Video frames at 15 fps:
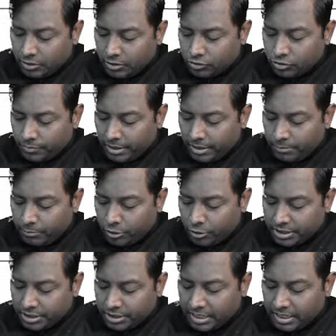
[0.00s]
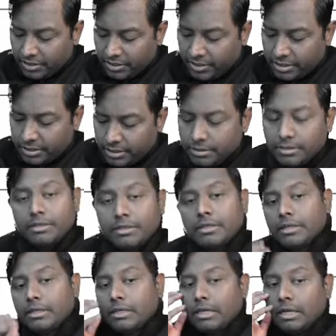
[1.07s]
also been reported side effect.
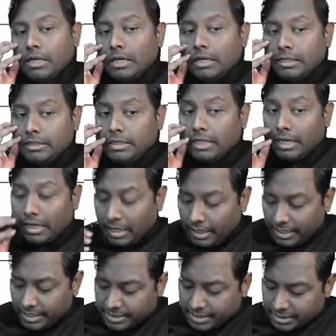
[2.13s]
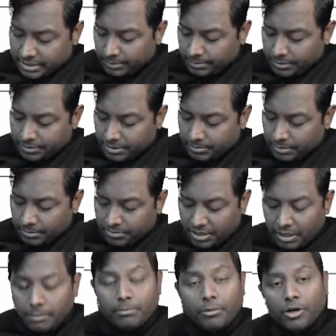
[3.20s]
The earliest extrapyramidal symptom,
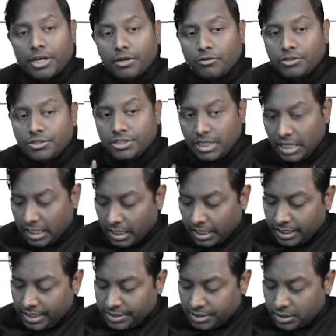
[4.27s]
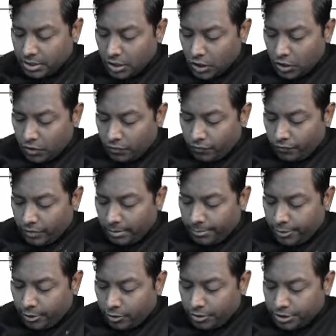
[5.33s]
3 important questions. Earliest will
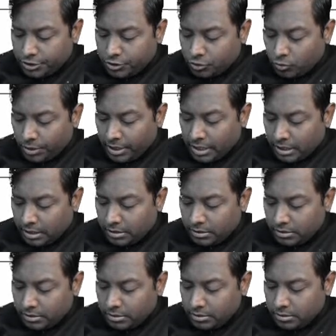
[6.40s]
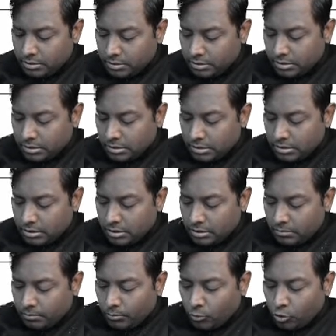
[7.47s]
be your dystonia.
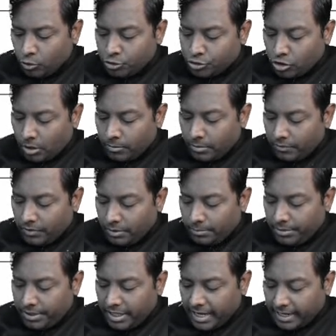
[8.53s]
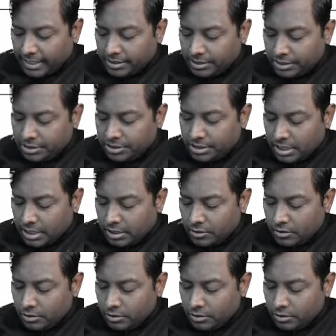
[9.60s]
Most common will be akathisia,